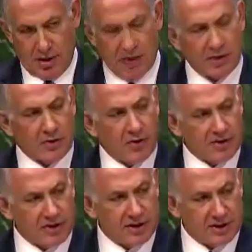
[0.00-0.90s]
And the truth
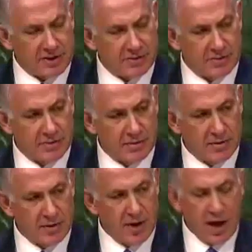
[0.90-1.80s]
is this:
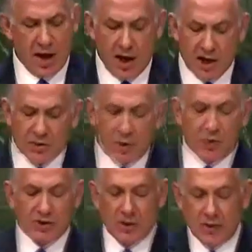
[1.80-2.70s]
Israel
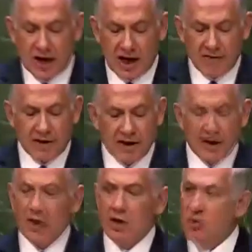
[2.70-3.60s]
was doing everything
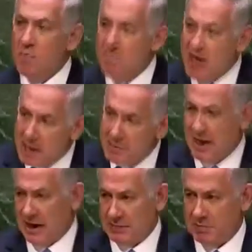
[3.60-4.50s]
to
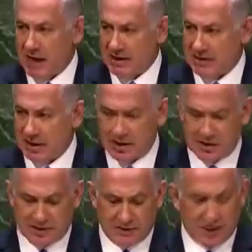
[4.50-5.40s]
minimize Palestinian
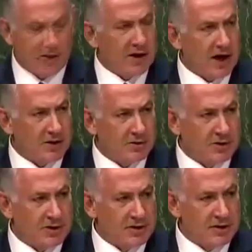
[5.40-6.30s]
civilian
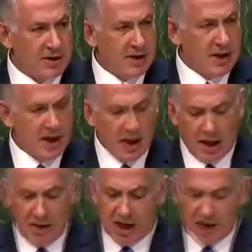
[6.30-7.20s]
casualties.
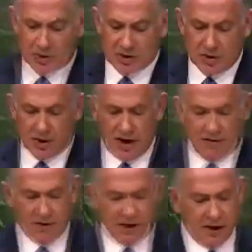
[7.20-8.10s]
Hamas was doing
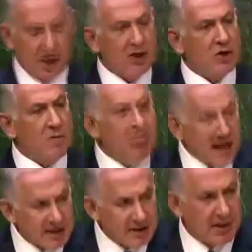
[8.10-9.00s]
everything to
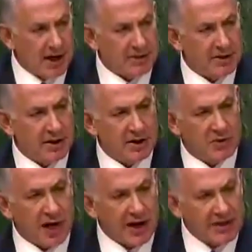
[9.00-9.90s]
maximize
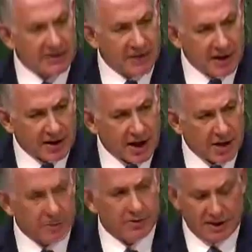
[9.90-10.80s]
Israeli civilian
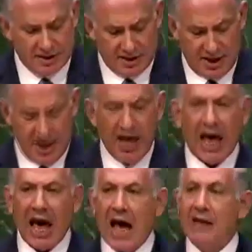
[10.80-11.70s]
casualties
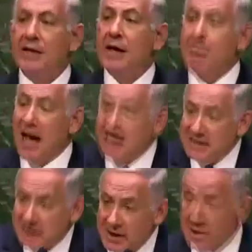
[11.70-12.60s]
and
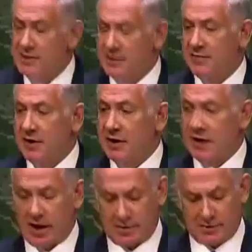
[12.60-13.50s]
Palestinian civilian
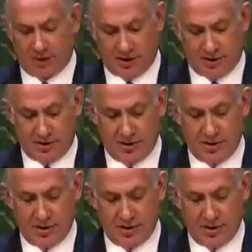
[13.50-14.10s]
casualties.